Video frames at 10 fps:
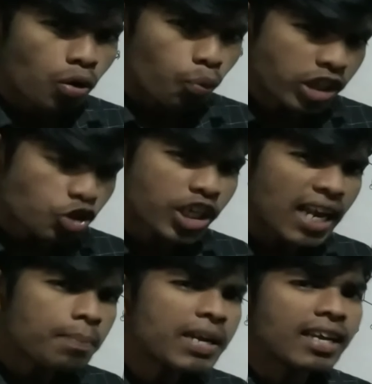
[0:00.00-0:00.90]
which
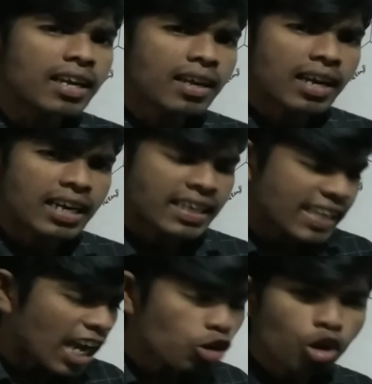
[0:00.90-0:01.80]
can be
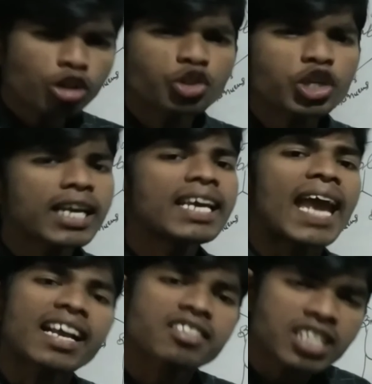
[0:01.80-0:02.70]

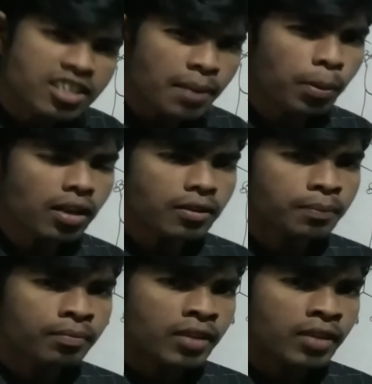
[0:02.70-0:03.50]
technologically accessible,